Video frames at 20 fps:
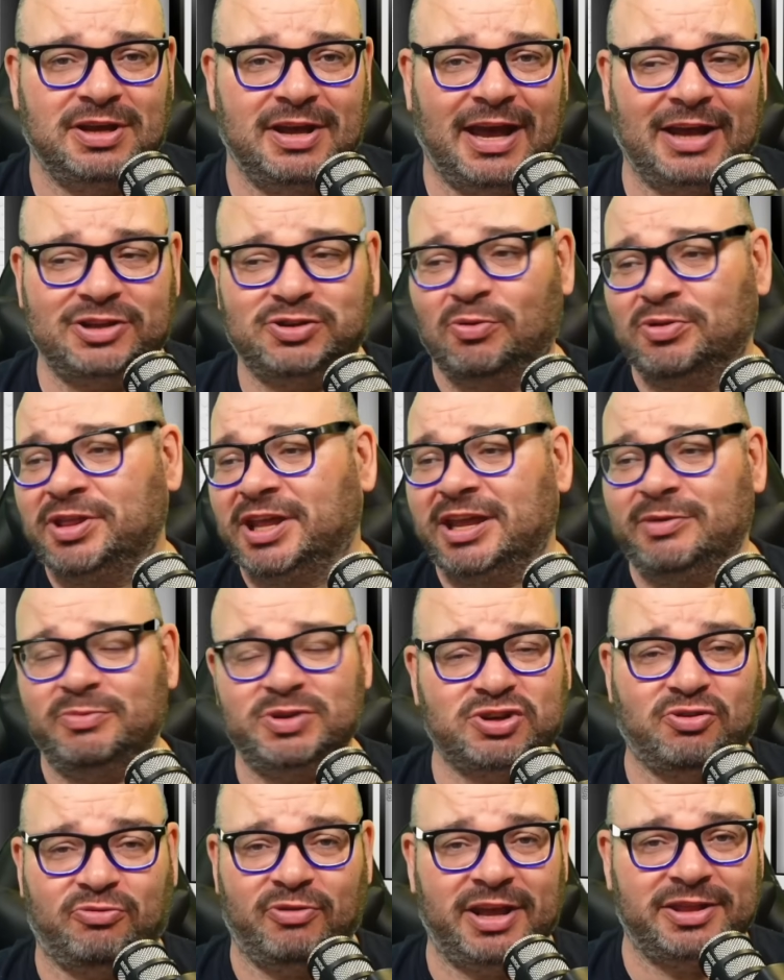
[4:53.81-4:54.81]
I don't think he was
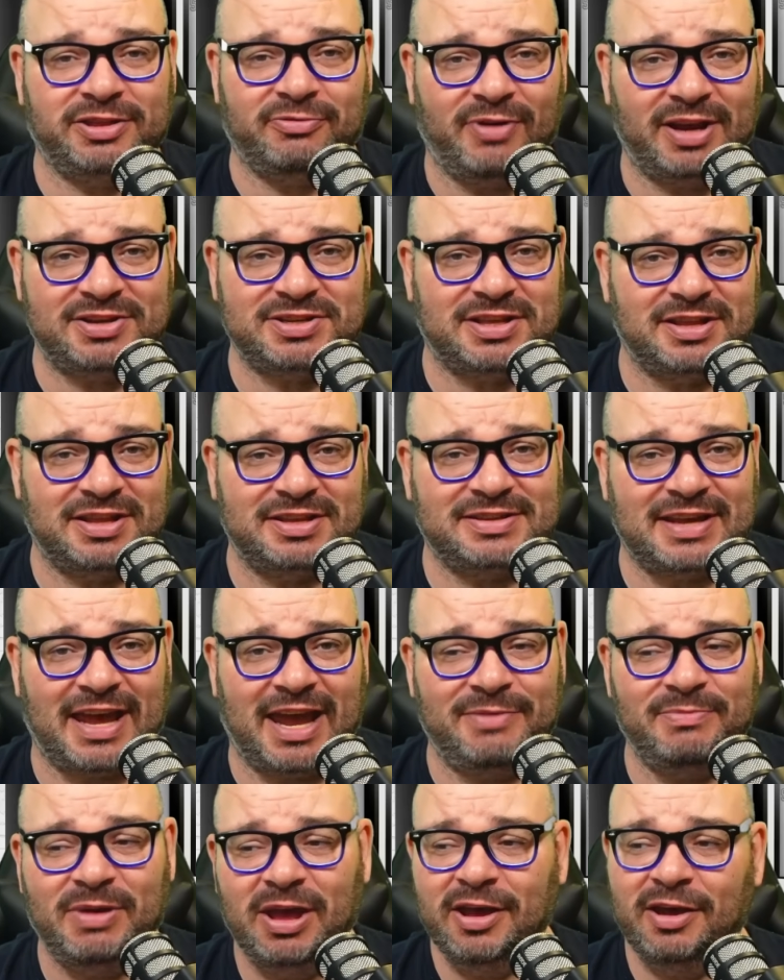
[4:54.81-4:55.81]
great the rest of the
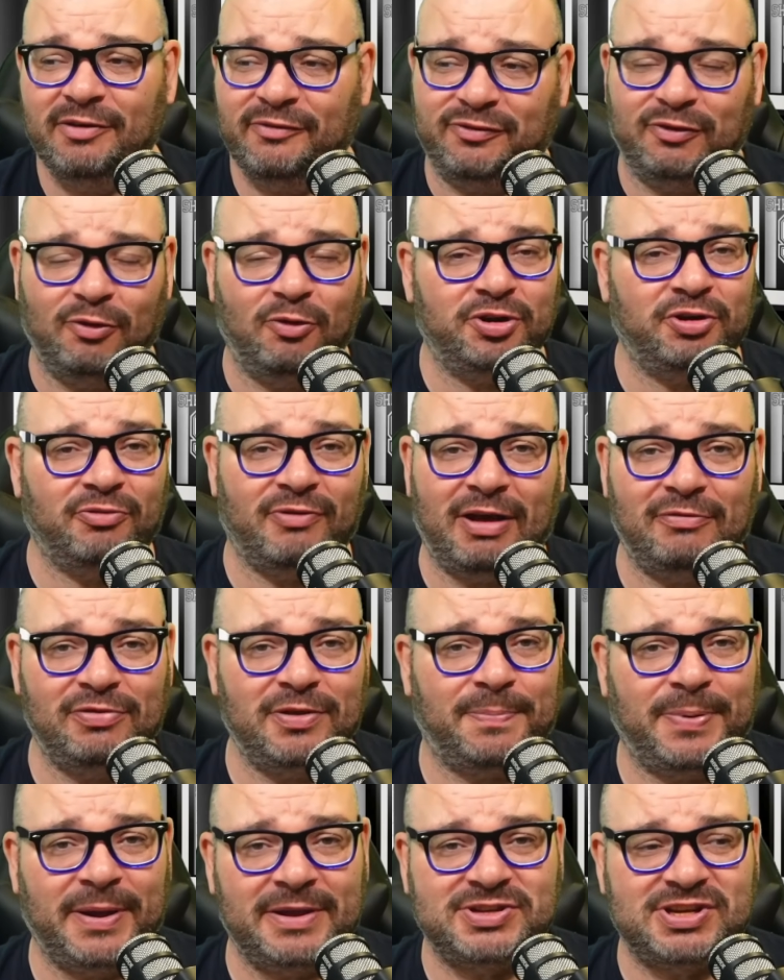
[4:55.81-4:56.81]
time, floating around the
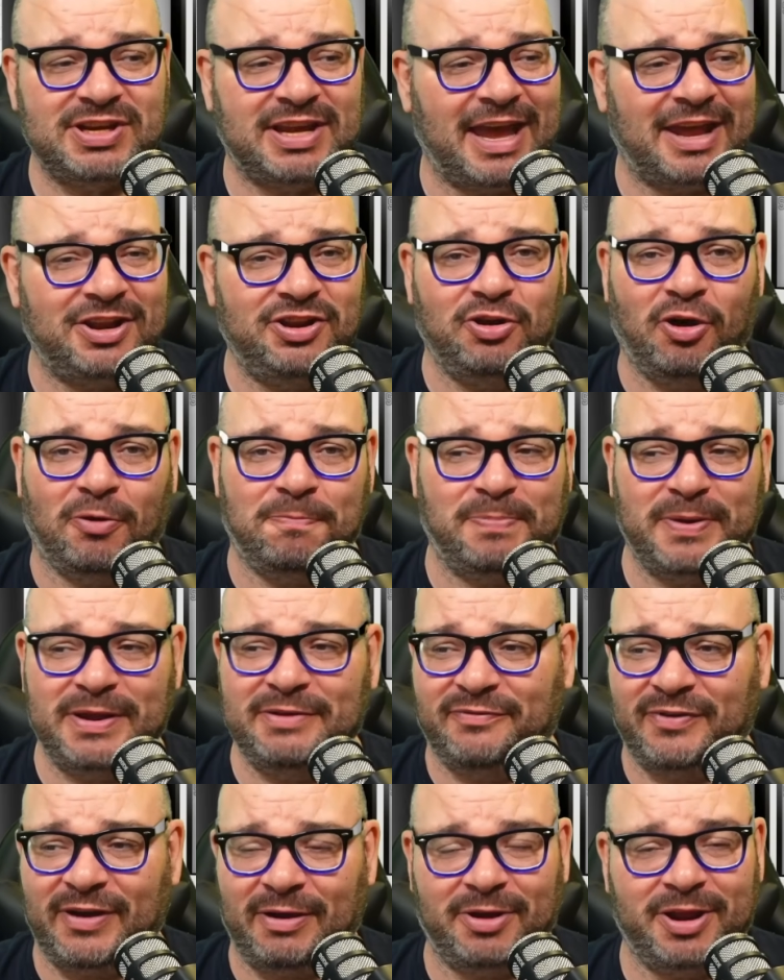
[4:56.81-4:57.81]
pitch again, not being
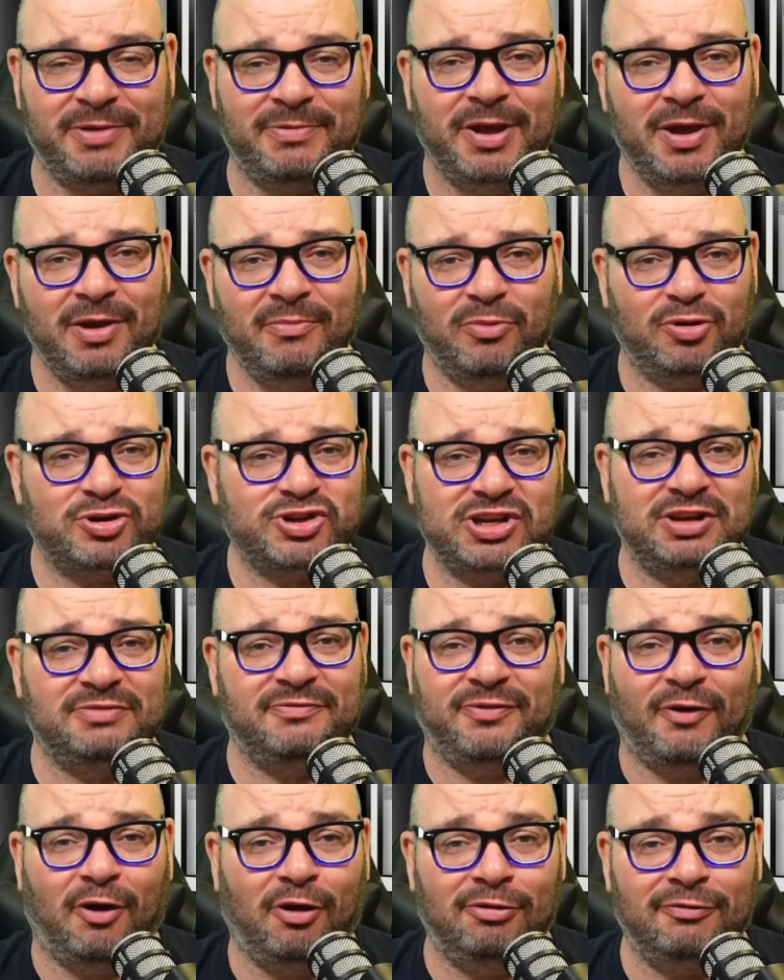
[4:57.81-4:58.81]
very much
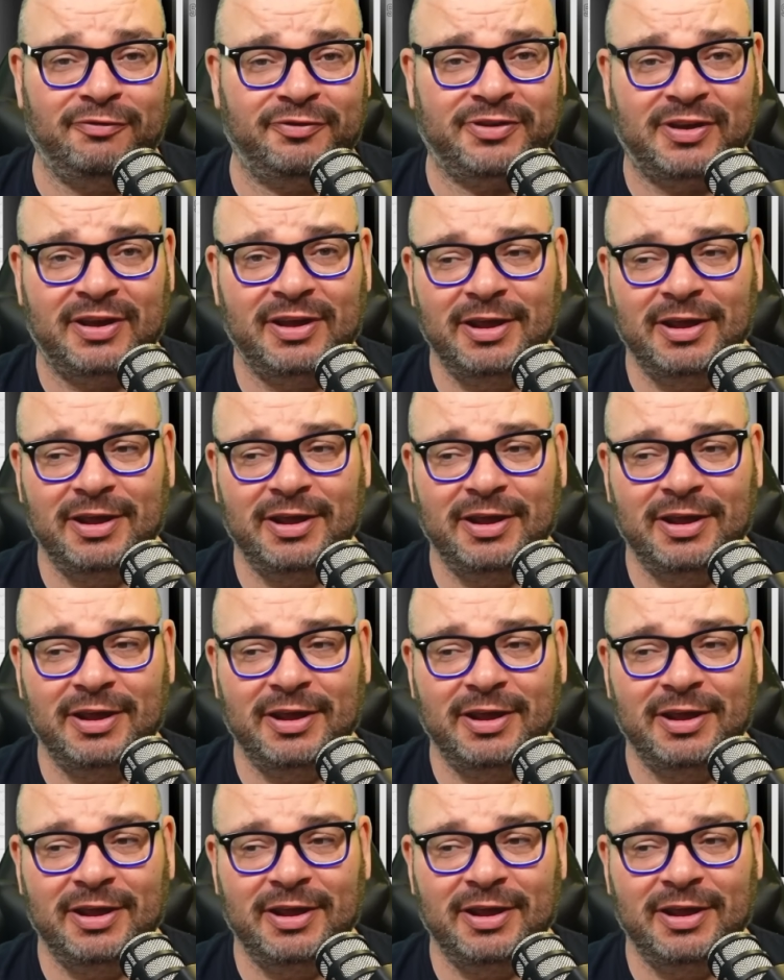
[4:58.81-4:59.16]
involved.